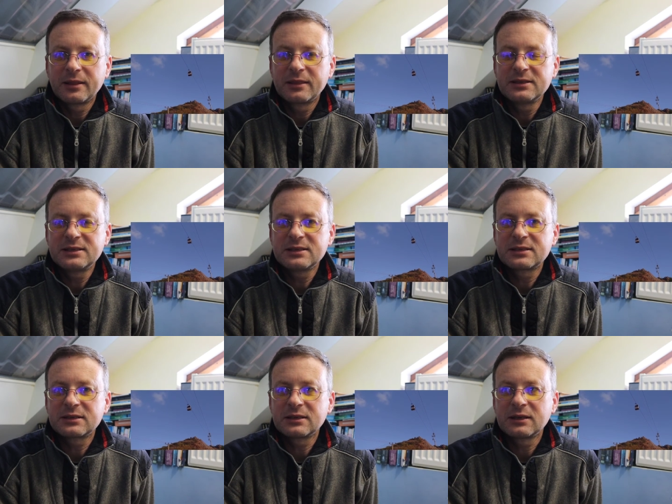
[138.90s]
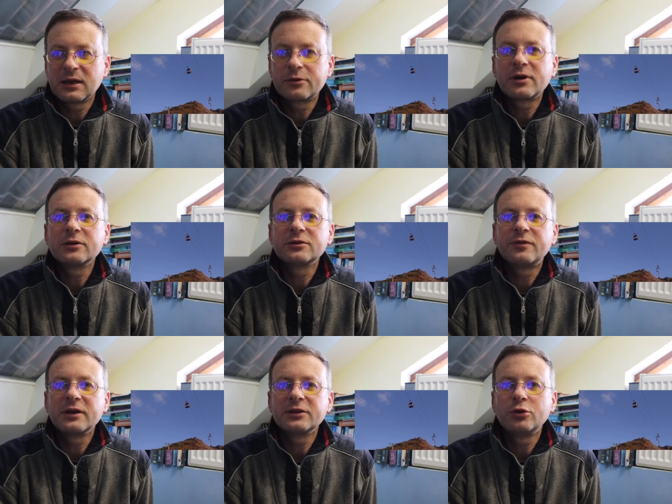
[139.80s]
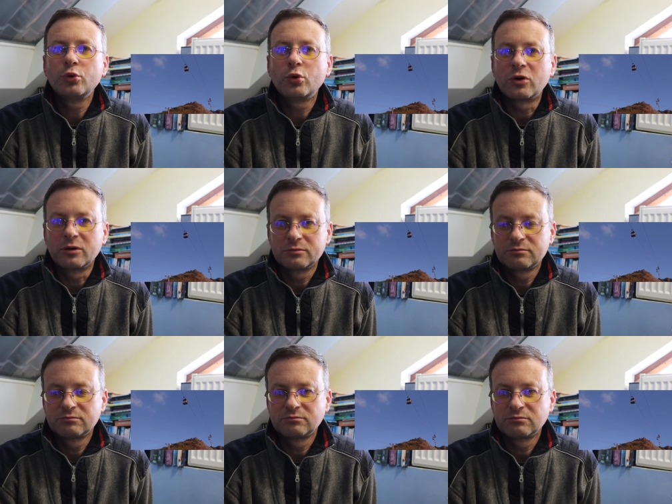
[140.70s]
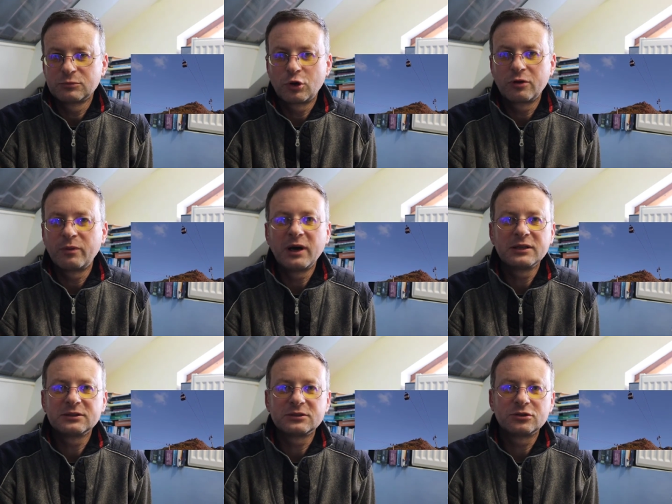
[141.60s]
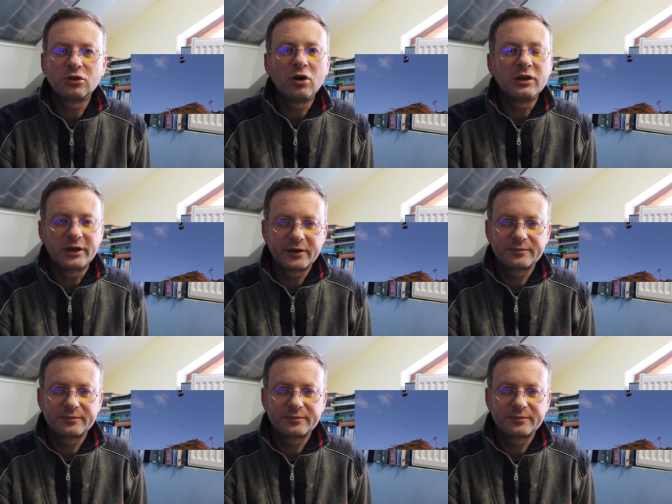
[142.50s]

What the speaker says: This is around €1 or $1.